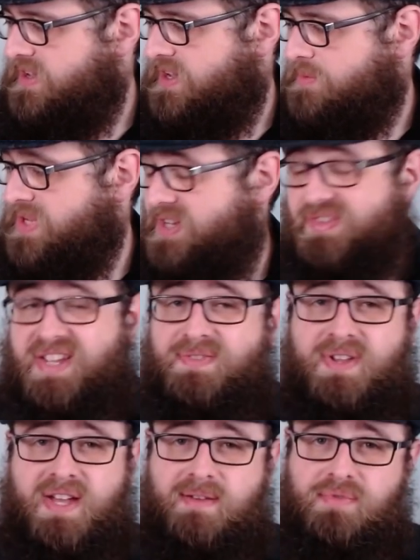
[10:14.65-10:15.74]
I mean, if
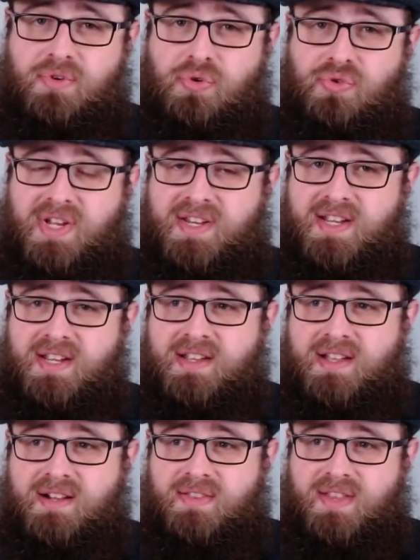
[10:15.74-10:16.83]
you haven't already,
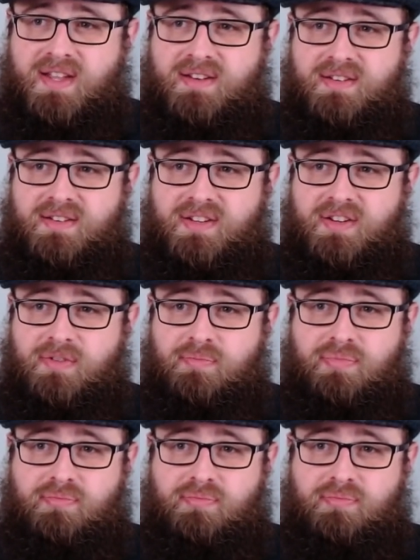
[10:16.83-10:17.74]
then you've